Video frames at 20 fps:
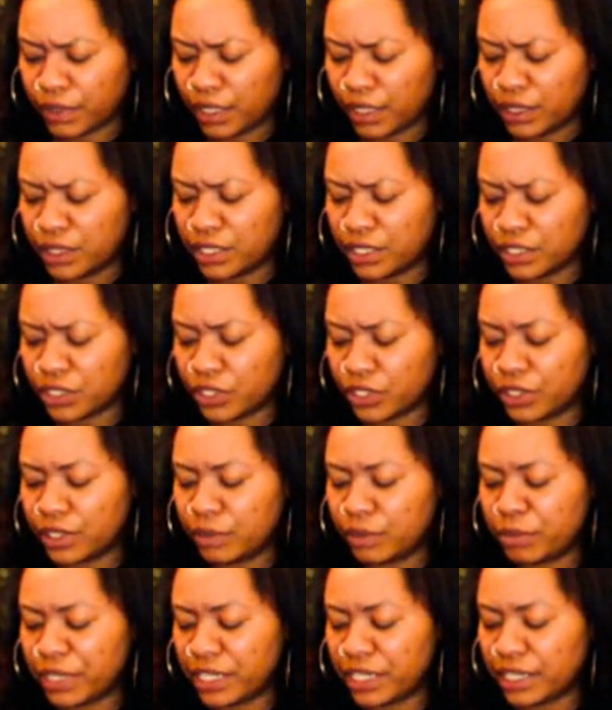this
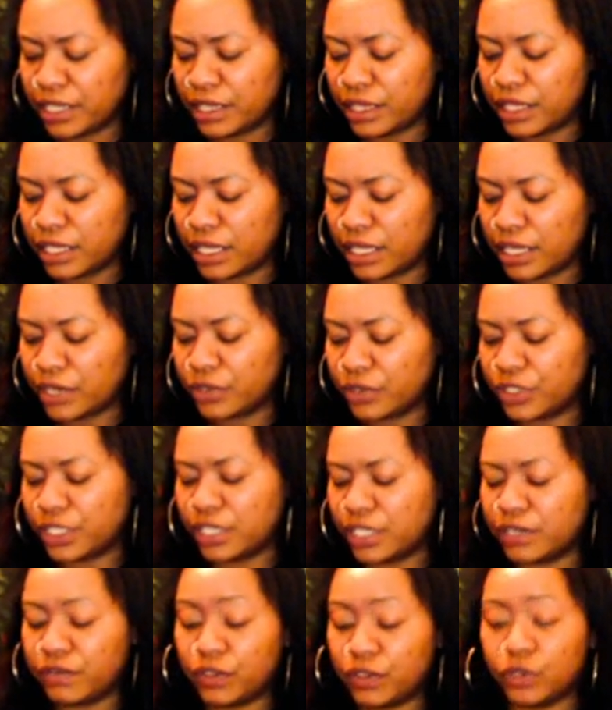could be the
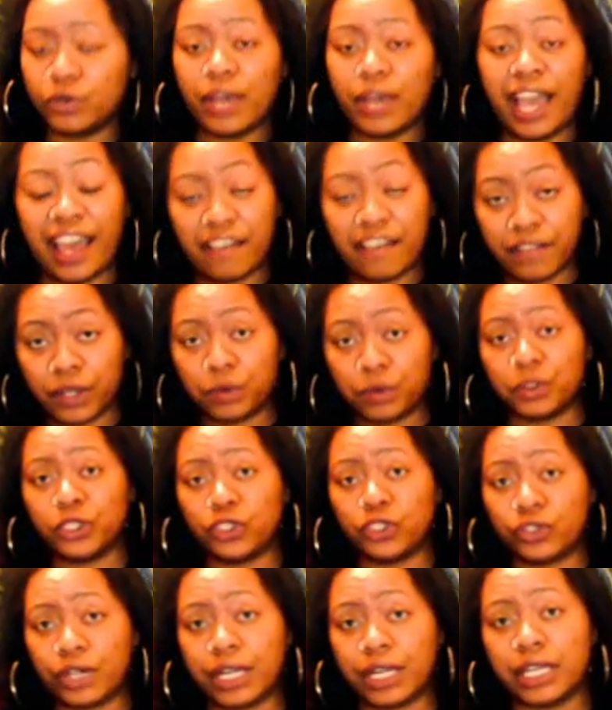energy of you having
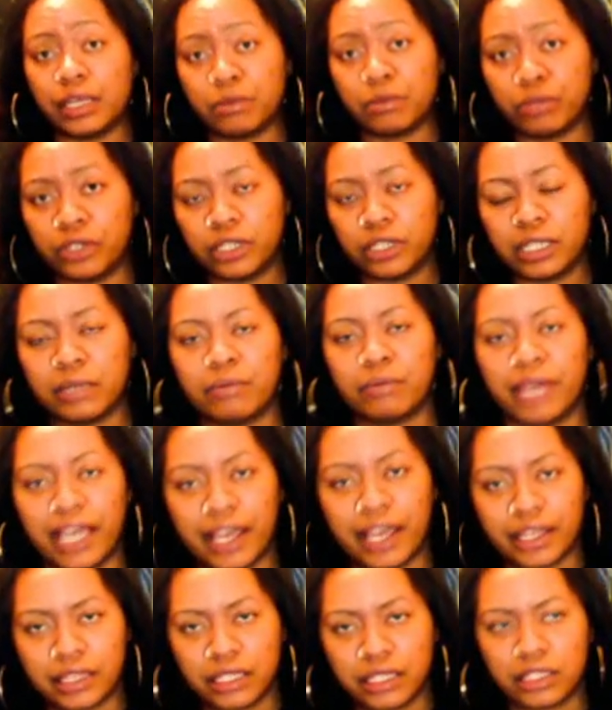restraint and pulling
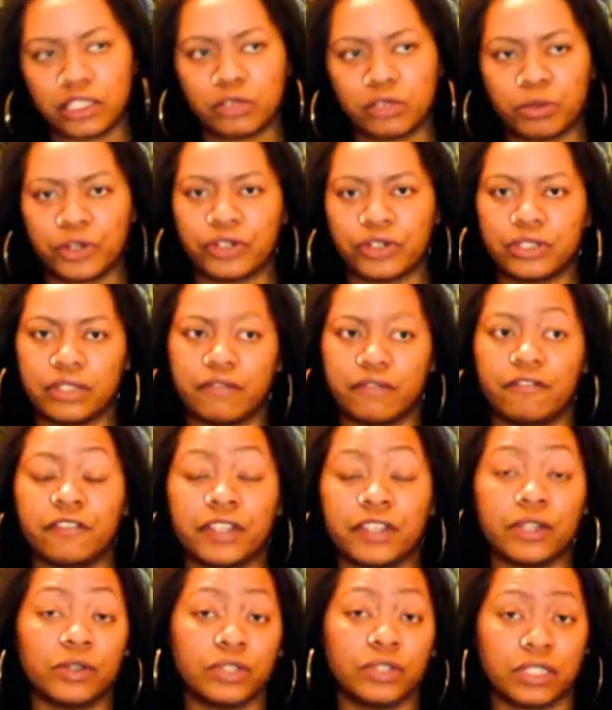back, that this person
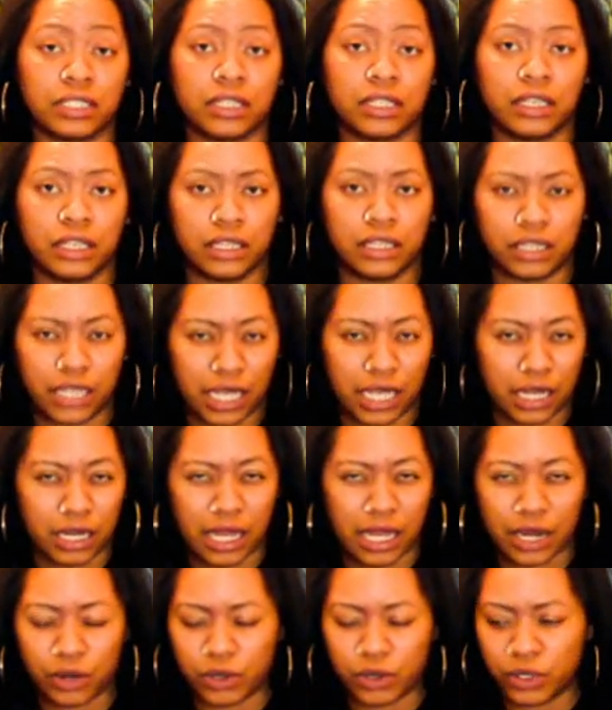feels kind
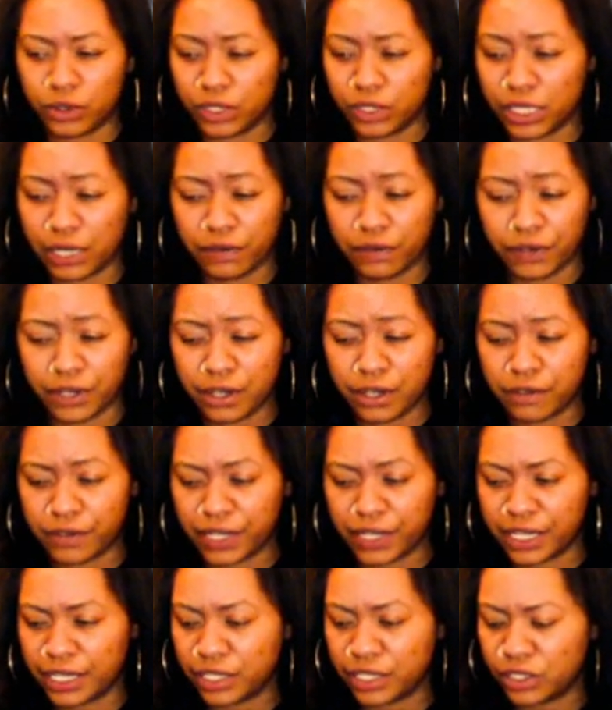of, I don't know, safe enough,
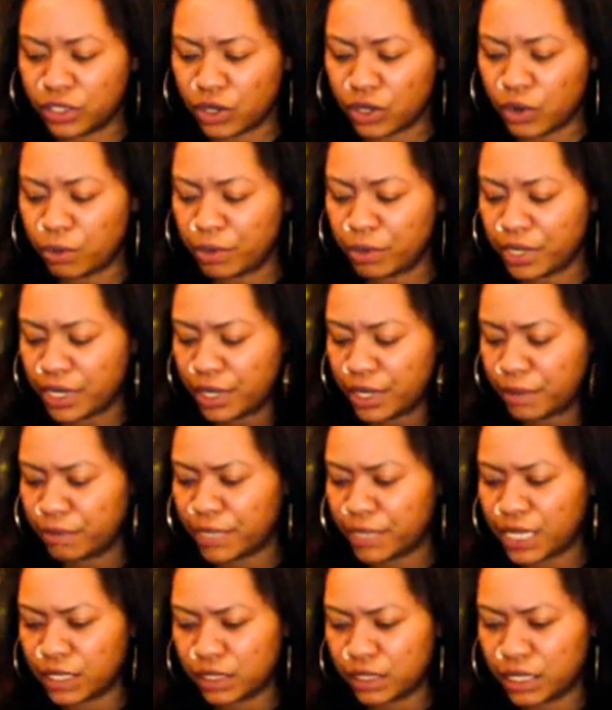I guess, to open up.
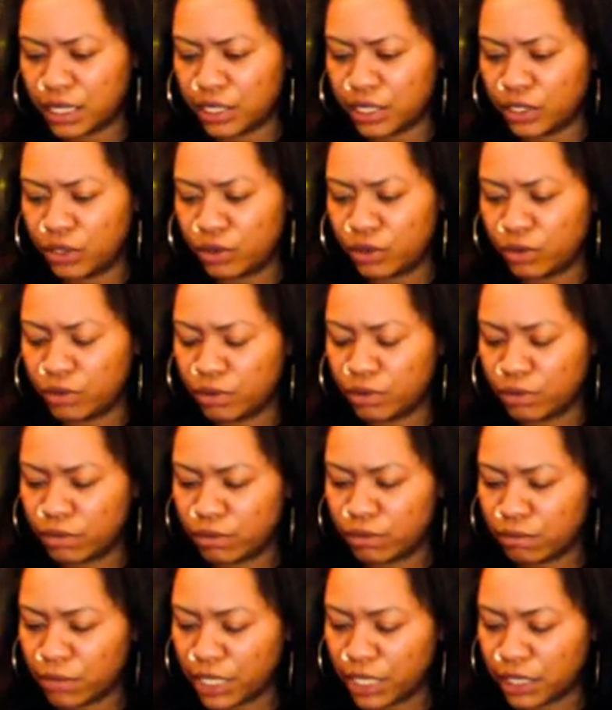Not saying you
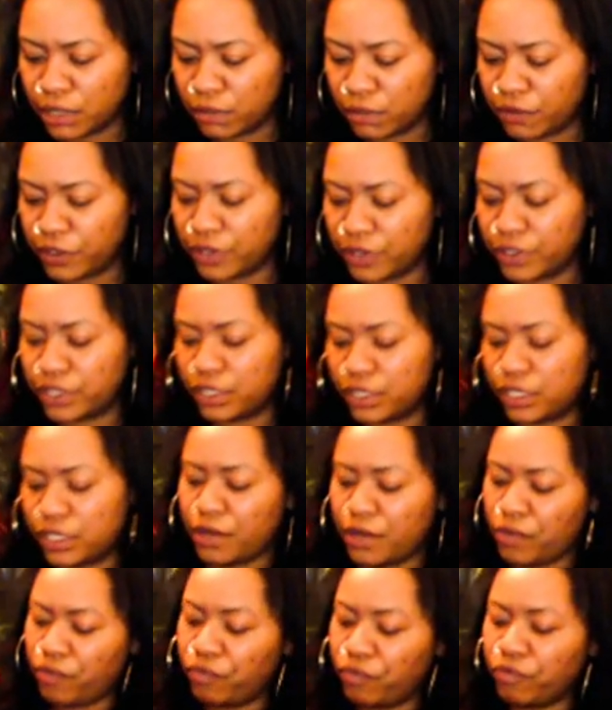make them feel
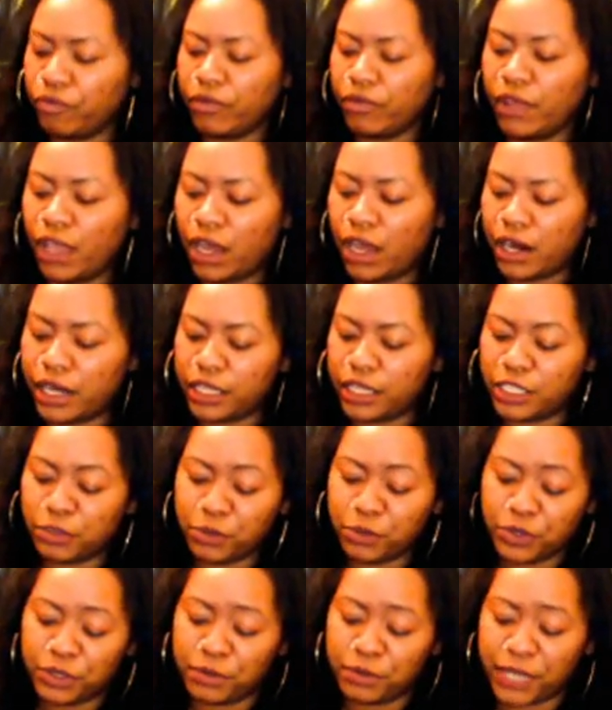unsafe. All right, let's
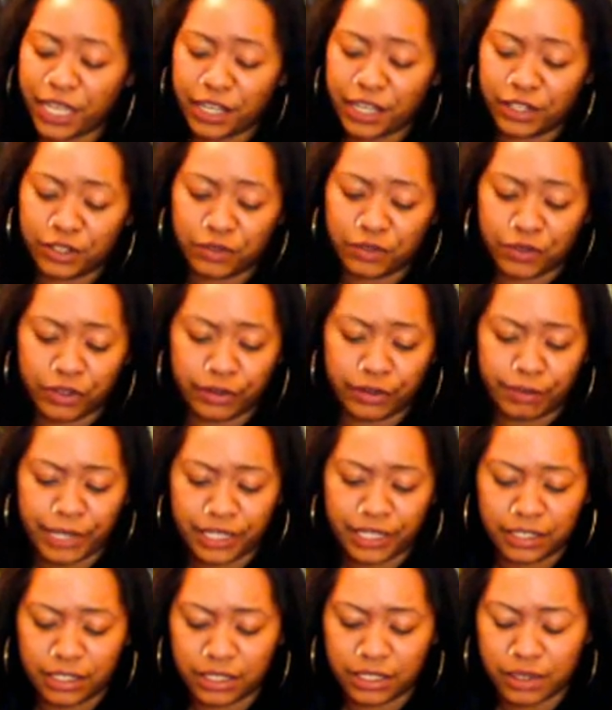pull some guidance for you,
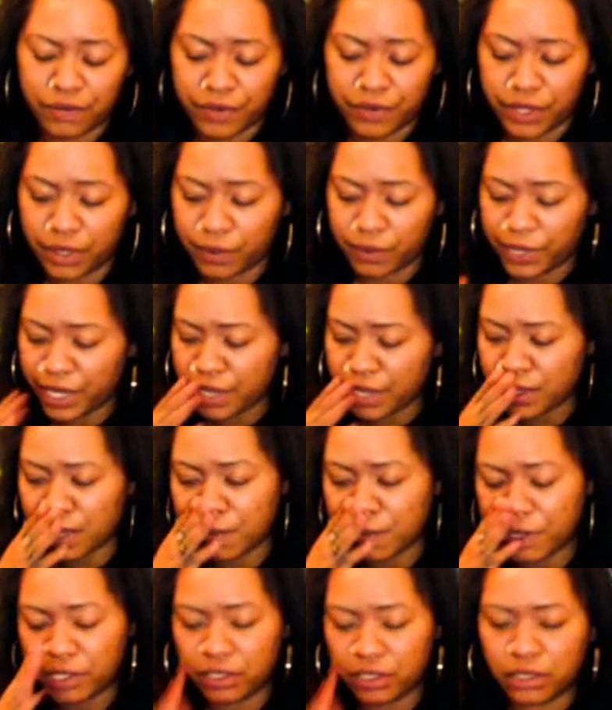Pisces. I feel like we got
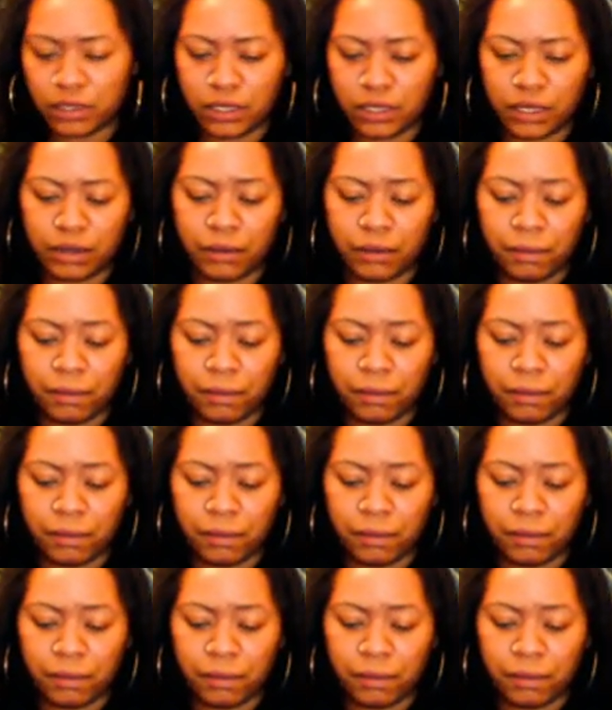that message there.